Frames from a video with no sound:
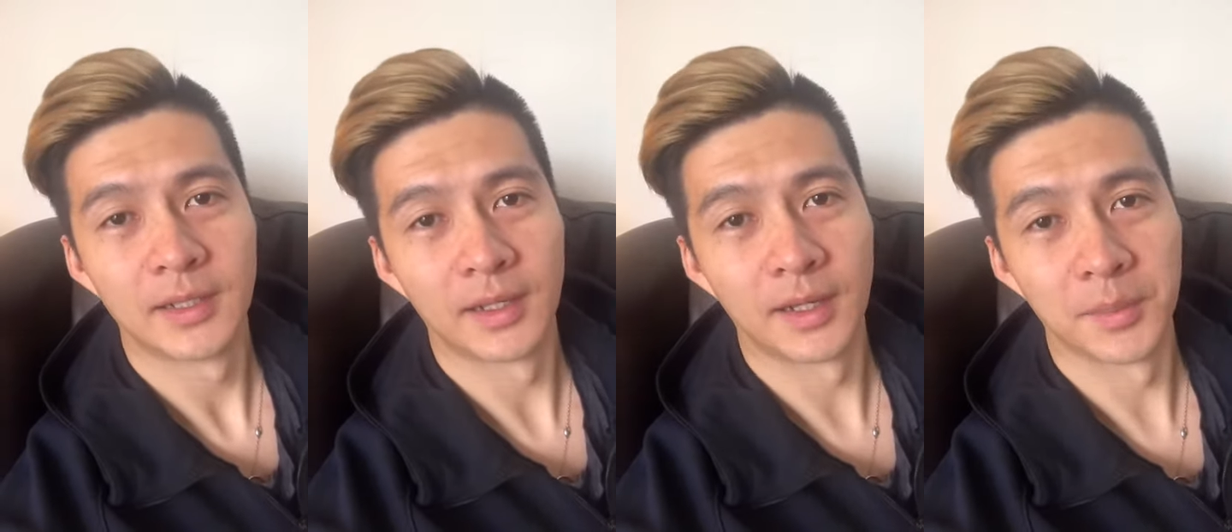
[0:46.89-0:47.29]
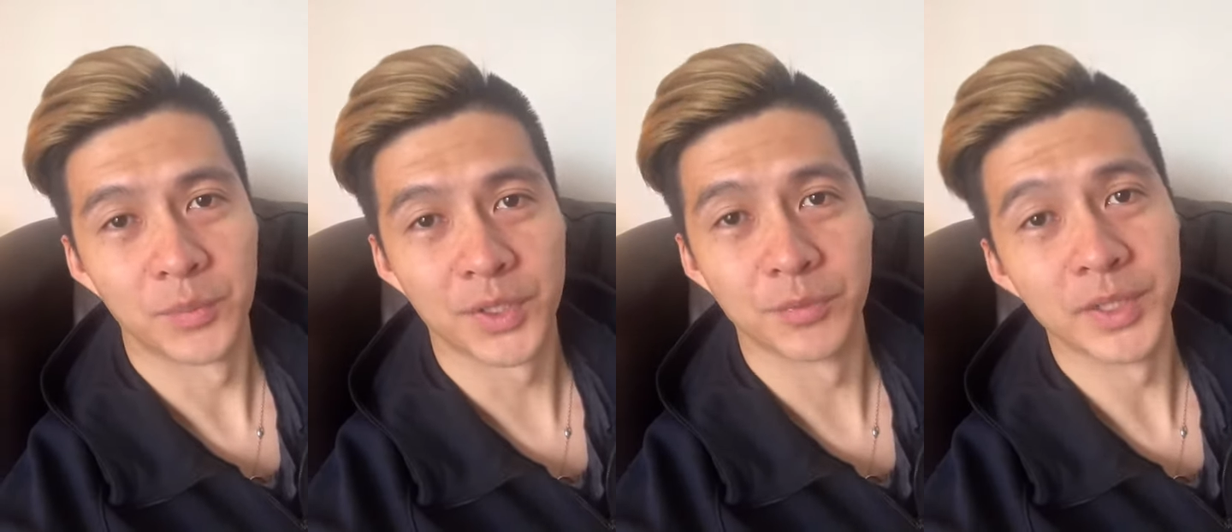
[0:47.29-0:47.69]

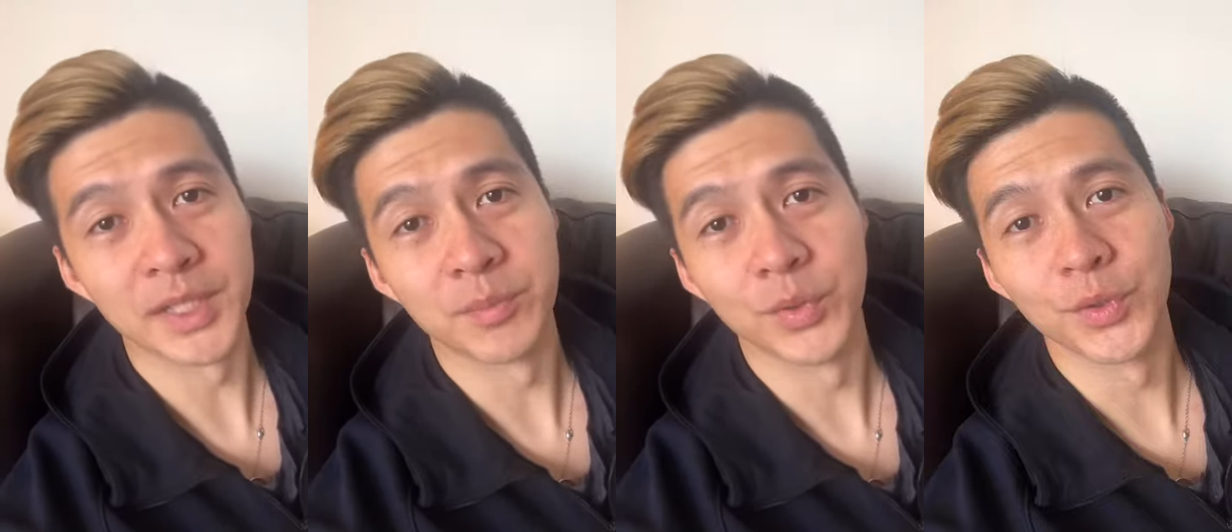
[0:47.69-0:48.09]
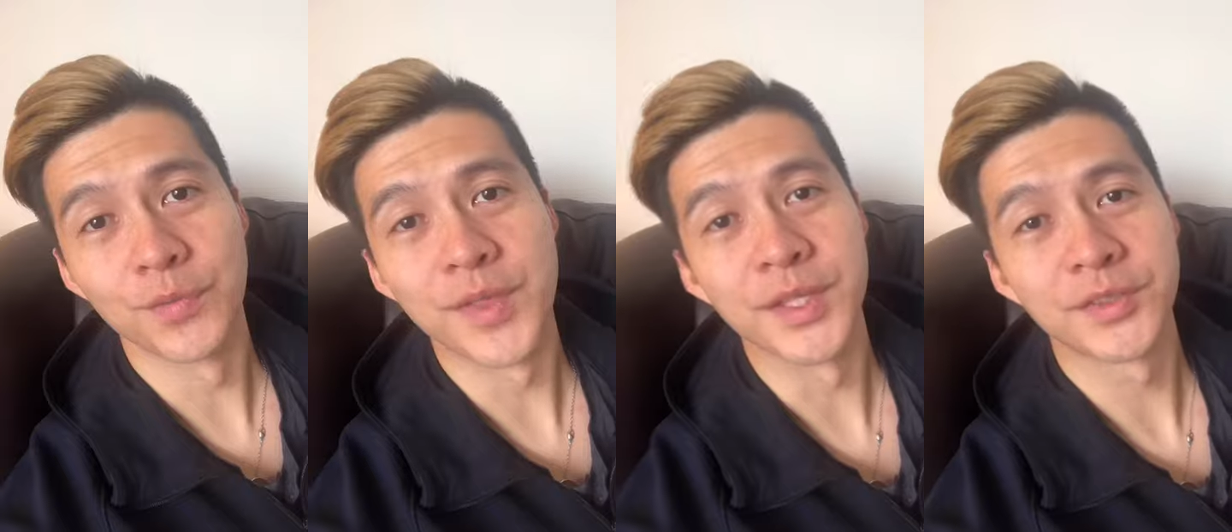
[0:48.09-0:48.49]
we can really
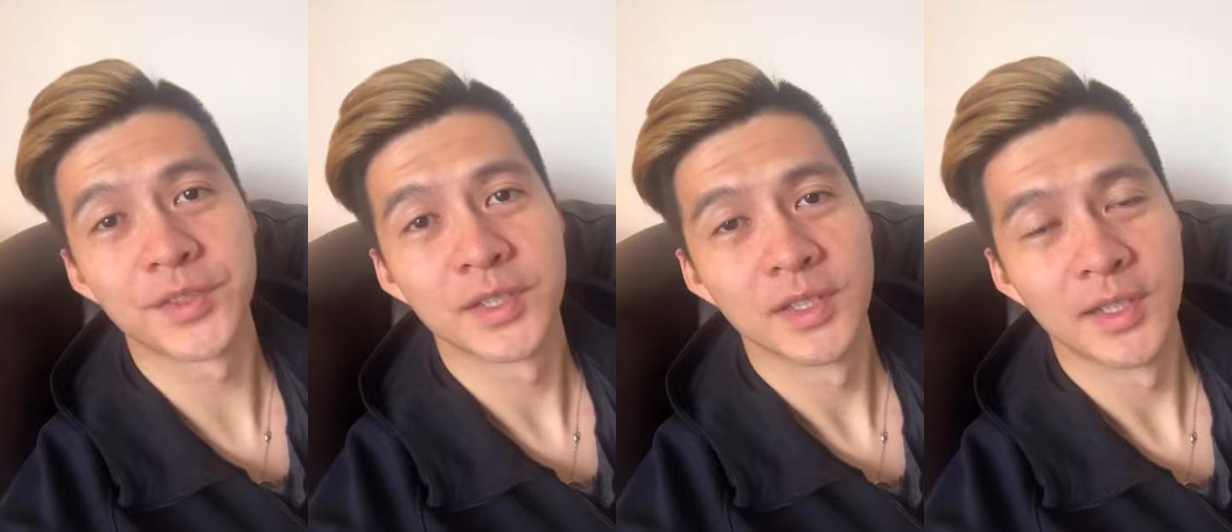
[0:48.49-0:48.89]
move this